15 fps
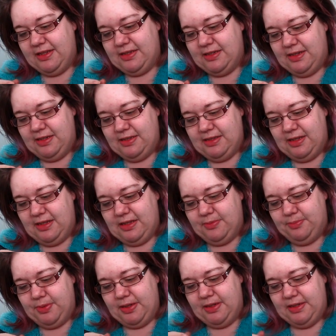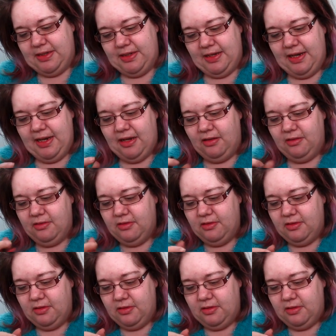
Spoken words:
can see is that it's blending it out